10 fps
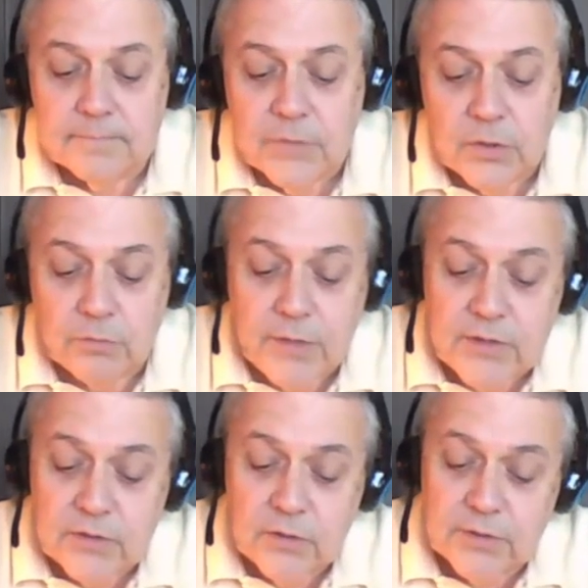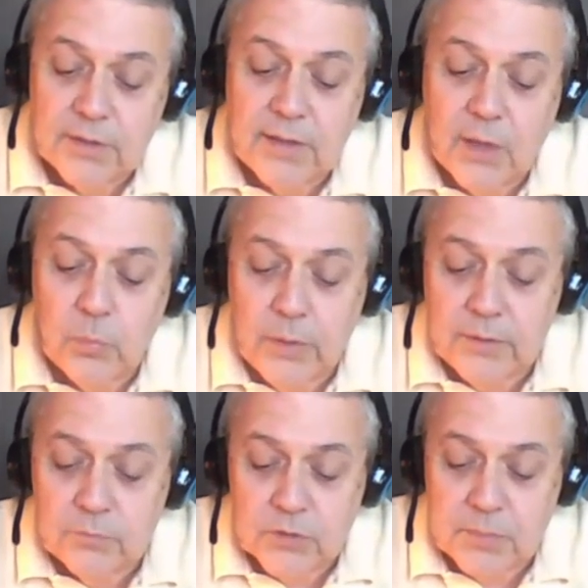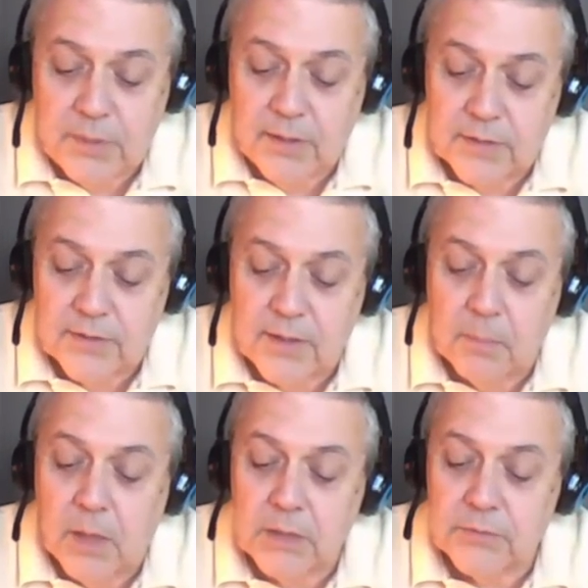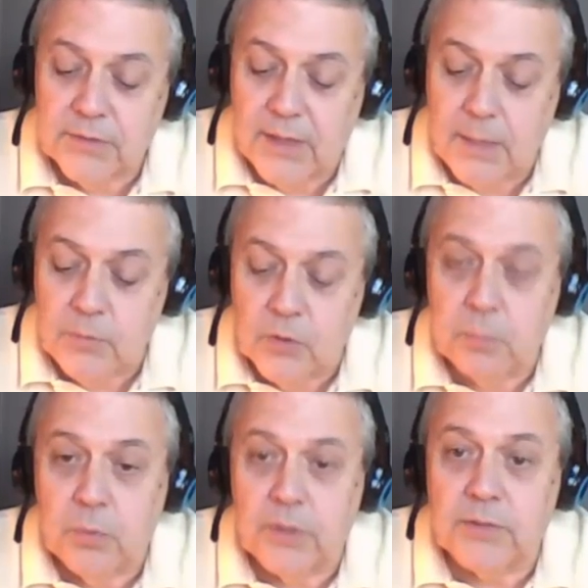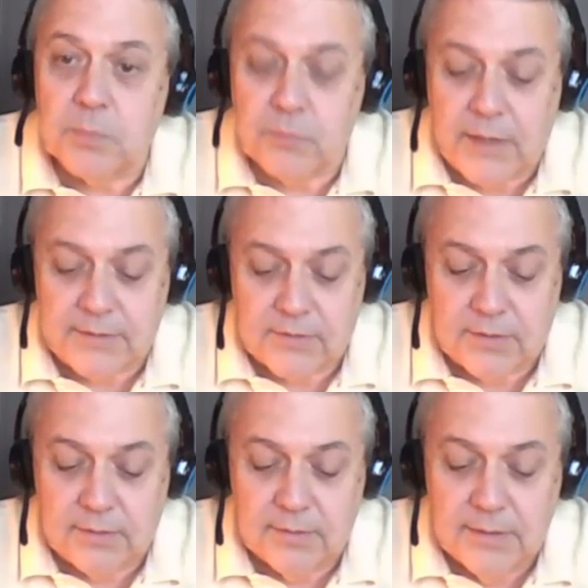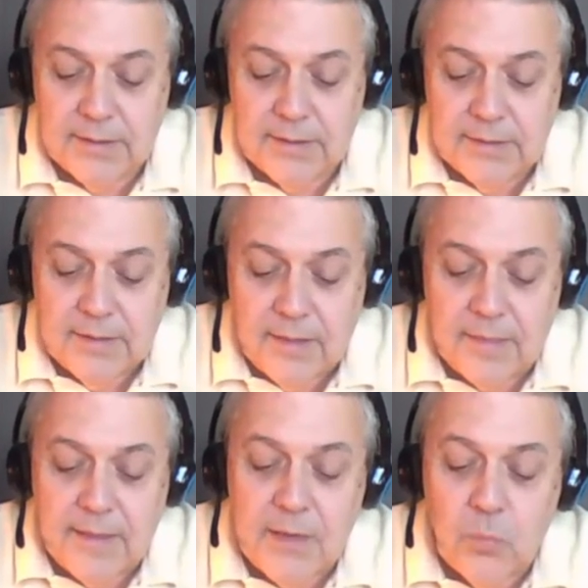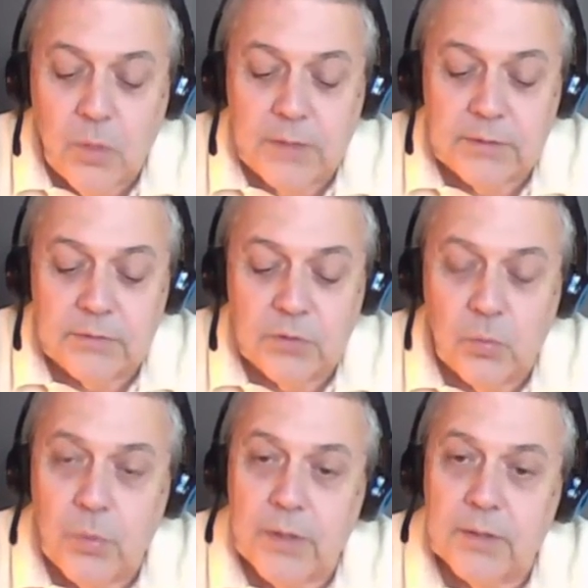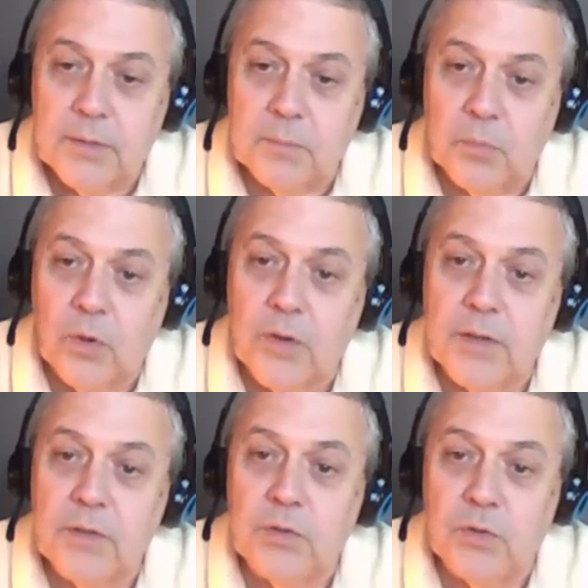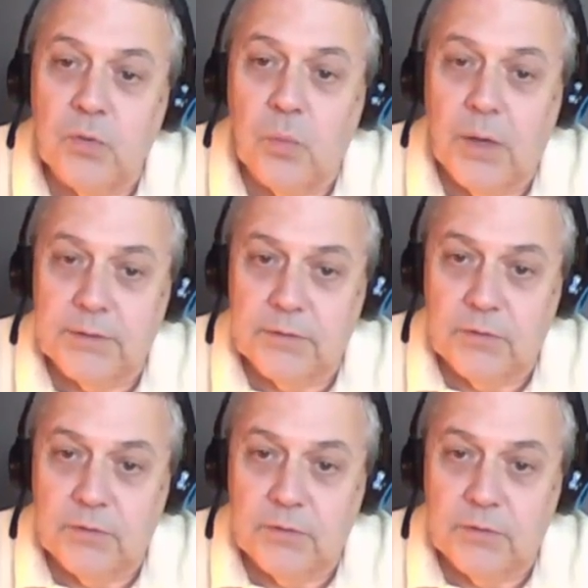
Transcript: The reason you did not win was because of the amount of time you put into practicing. They wanted to win more than you wanted to